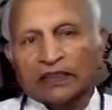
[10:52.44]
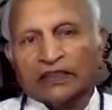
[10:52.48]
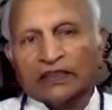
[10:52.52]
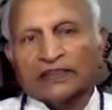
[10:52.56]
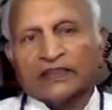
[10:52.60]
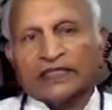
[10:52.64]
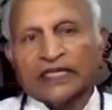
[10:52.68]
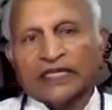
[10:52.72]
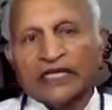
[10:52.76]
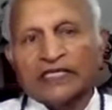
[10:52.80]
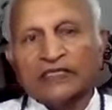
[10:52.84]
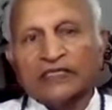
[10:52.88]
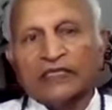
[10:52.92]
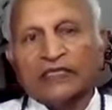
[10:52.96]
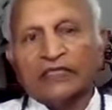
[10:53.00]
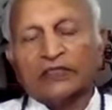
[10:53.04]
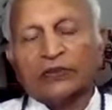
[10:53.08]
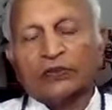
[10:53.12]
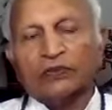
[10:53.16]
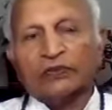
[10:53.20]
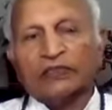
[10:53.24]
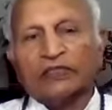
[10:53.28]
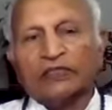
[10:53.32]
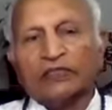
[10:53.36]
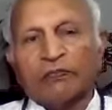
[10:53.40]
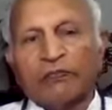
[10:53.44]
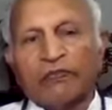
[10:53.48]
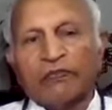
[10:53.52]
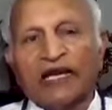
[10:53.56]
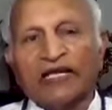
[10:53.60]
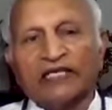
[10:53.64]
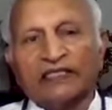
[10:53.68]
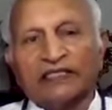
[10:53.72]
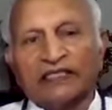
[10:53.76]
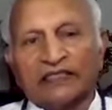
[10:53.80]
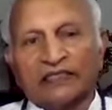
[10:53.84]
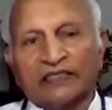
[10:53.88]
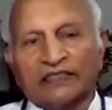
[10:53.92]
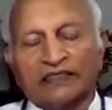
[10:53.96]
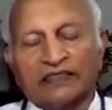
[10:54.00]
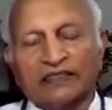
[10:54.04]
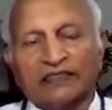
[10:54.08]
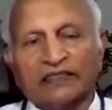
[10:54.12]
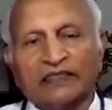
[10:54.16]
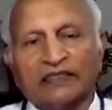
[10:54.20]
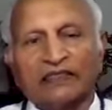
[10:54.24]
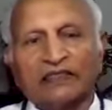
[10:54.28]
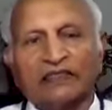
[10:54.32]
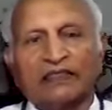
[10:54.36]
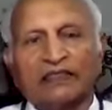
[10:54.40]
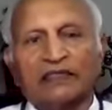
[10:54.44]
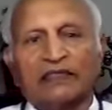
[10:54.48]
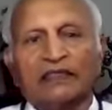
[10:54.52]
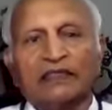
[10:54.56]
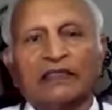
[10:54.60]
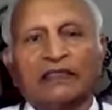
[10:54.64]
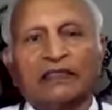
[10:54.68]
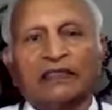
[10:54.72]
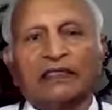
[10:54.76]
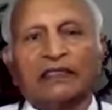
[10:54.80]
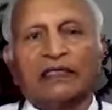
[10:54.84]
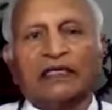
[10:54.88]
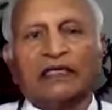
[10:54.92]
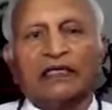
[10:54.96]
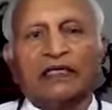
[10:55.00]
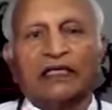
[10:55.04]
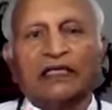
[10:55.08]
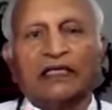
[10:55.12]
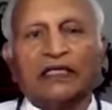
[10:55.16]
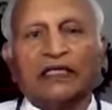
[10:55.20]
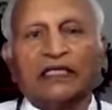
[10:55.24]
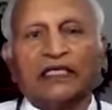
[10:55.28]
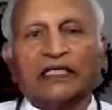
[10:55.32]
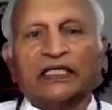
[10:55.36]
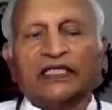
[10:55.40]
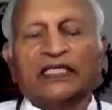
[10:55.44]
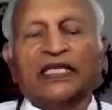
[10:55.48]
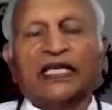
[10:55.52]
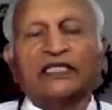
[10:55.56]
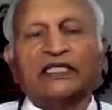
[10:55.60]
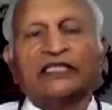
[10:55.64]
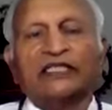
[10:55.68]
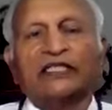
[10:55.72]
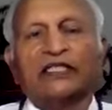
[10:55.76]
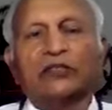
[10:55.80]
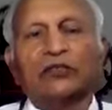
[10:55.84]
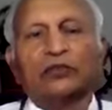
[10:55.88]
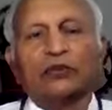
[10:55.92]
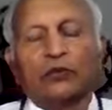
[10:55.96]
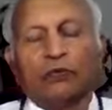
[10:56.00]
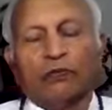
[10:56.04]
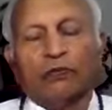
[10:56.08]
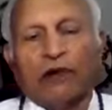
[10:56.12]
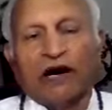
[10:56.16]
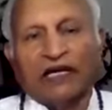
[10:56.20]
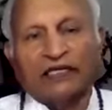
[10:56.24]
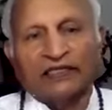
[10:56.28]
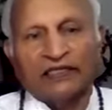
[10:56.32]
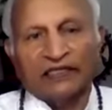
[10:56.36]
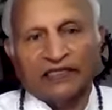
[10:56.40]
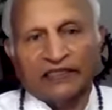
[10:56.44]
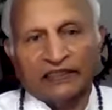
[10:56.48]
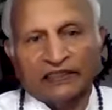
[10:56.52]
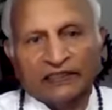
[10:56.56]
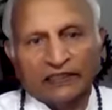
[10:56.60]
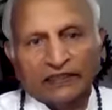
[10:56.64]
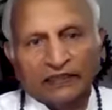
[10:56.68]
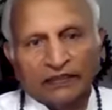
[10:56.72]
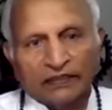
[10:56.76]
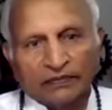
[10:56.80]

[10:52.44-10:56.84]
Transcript: tangles with matter, it gets into bondage.